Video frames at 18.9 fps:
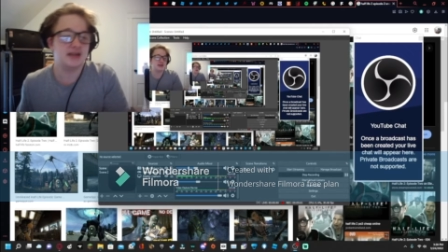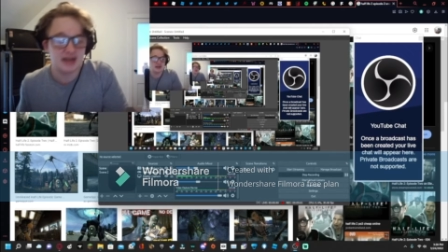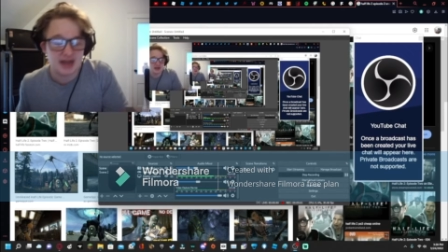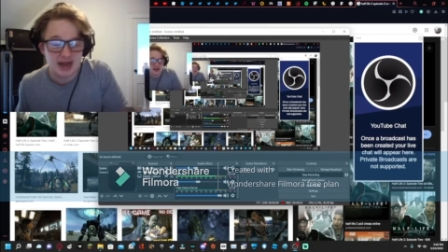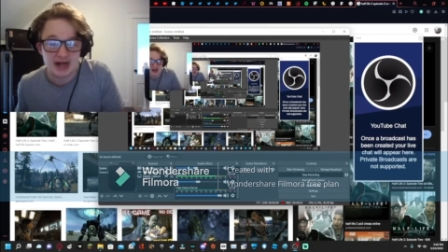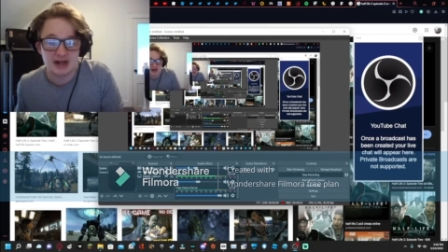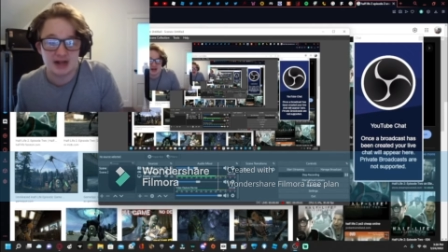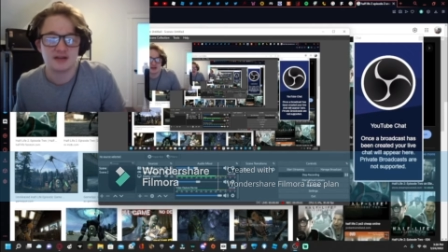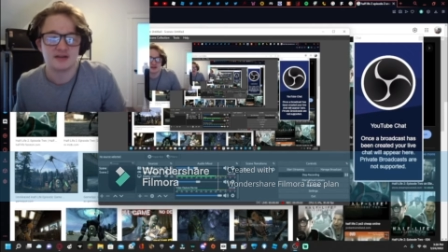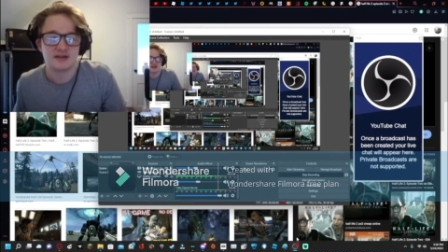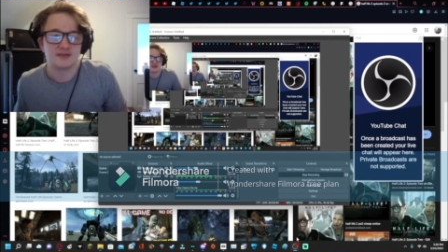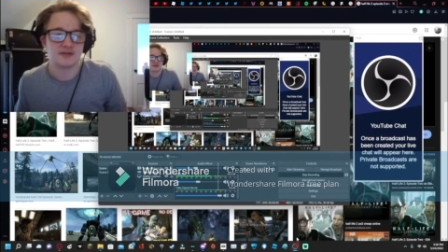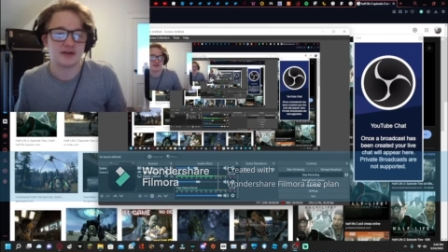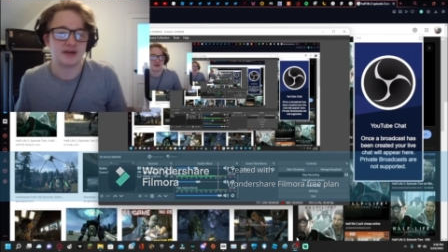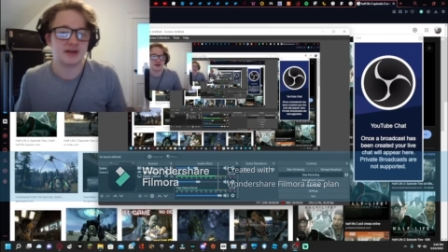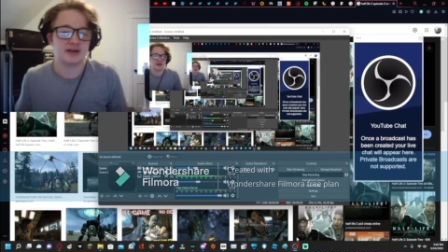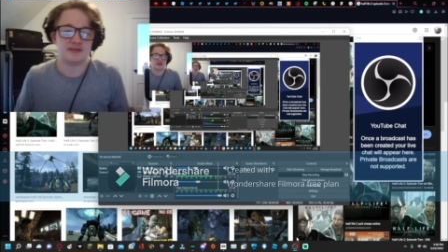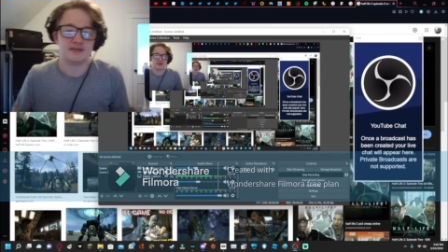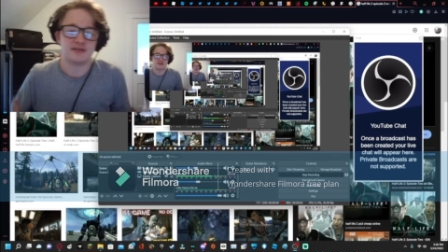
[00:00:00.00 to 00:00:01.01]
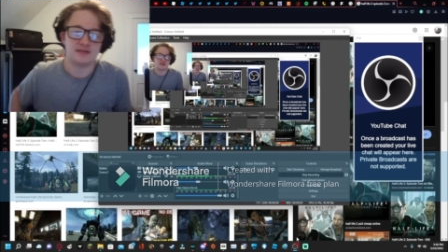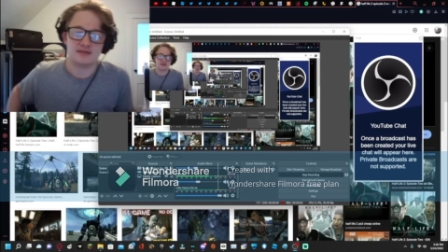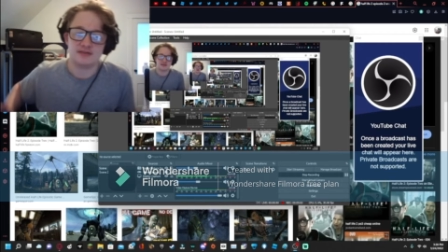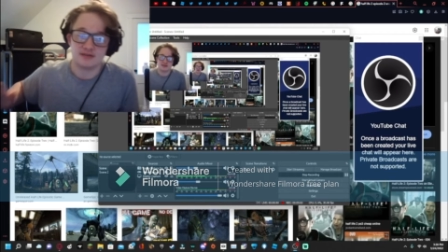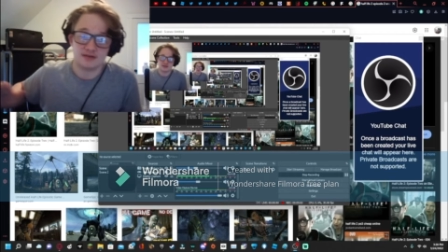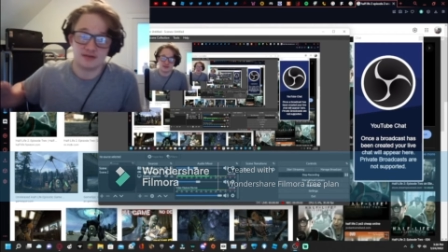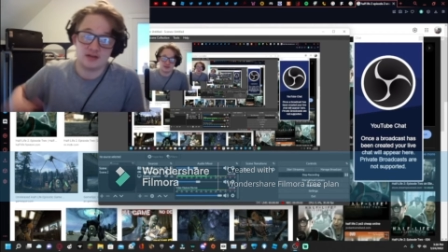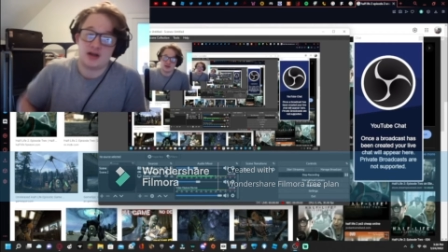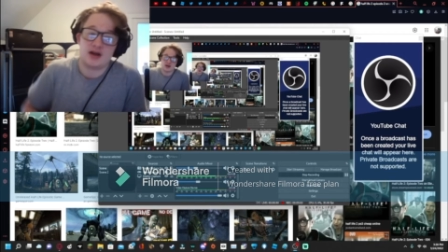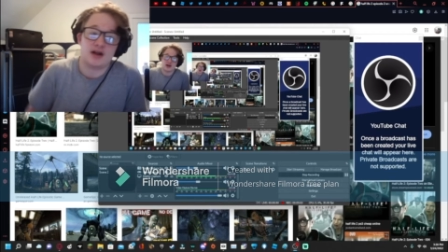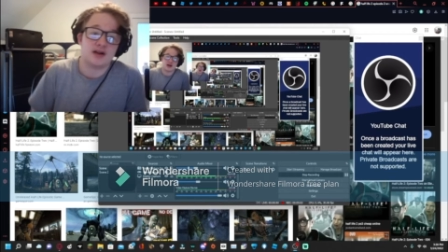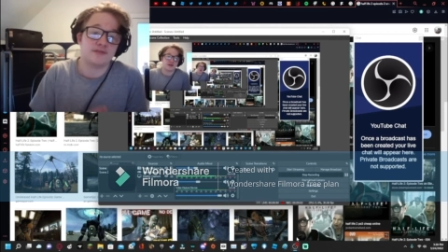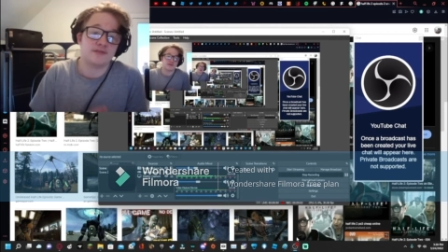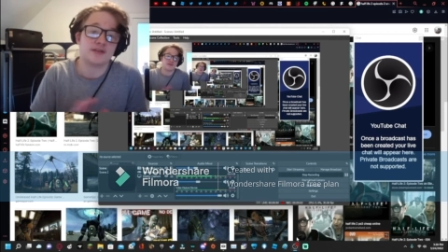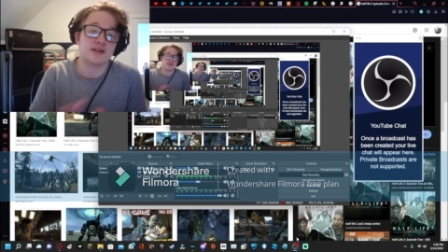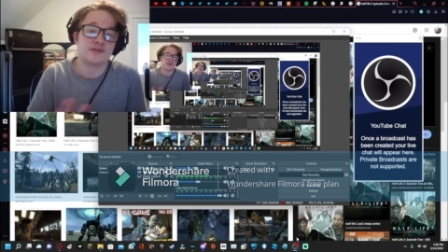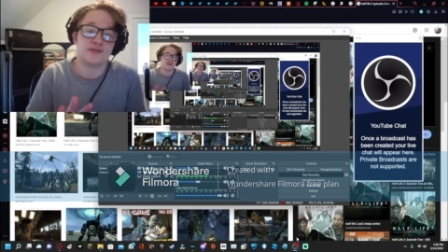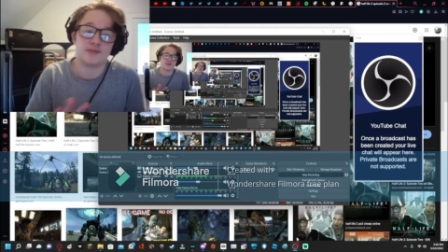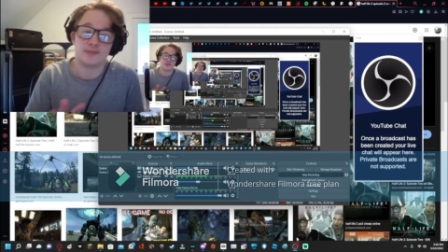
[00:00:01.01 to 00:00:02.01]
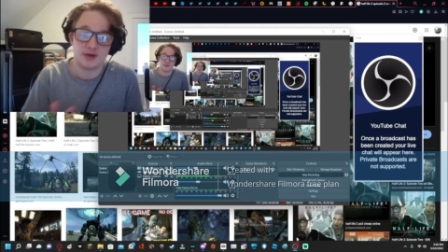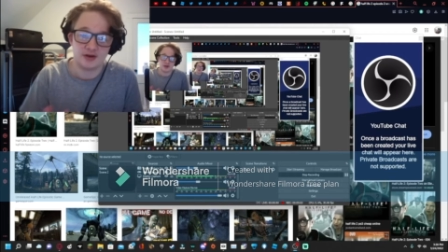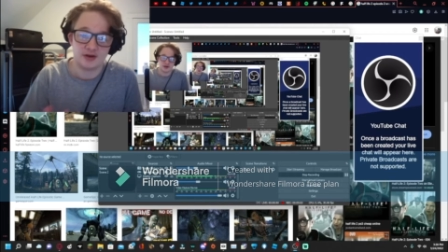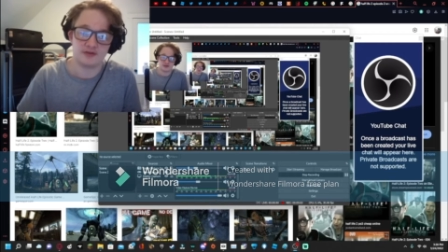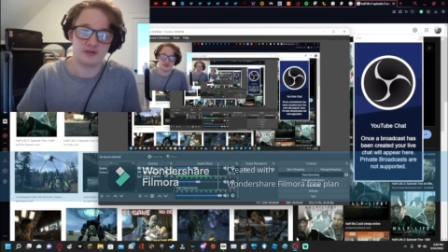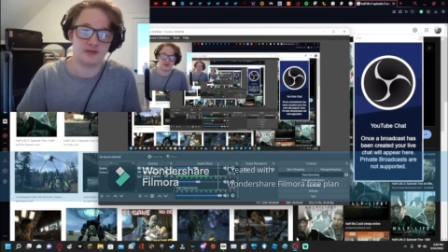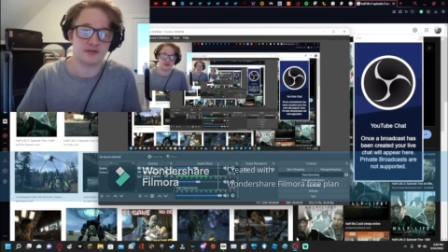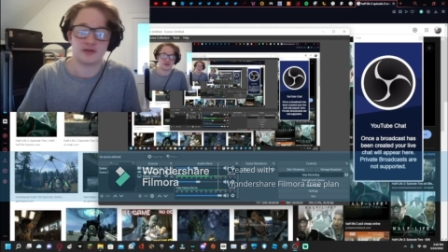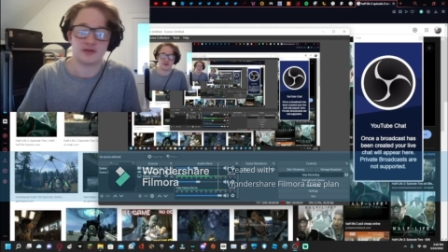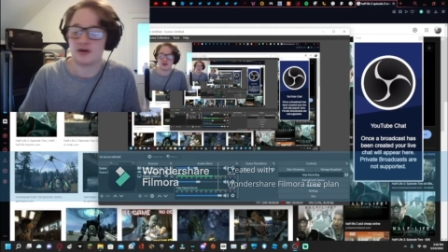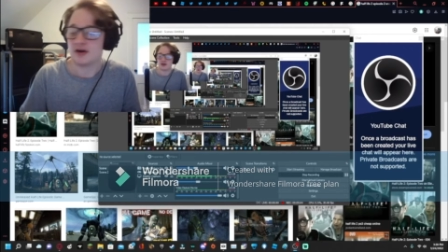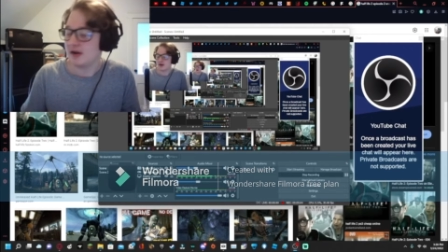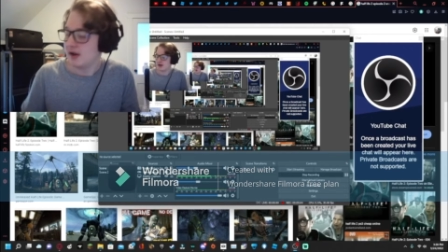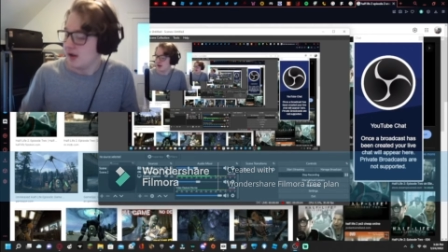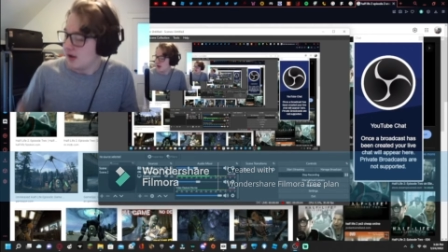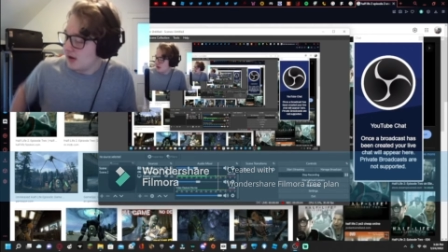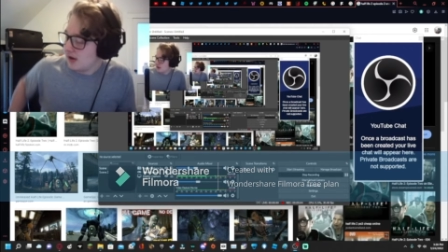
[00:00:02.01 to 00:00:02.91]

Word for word: Alyx Vance. This is a lot of information. Sorry.